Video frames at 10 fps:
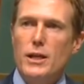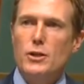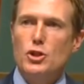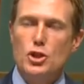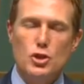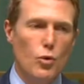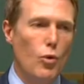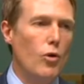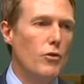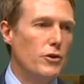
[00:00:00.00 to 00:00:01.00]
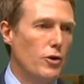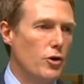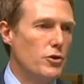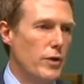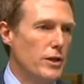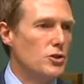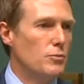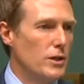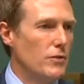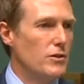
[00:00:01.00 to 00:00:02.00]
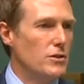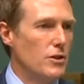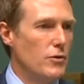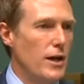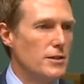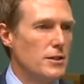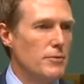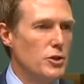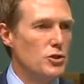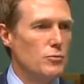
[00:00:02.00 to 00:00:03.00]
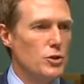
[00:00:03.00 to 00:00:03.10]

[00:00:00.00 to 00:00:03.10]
ensure that no direction were given to the Grants Commission,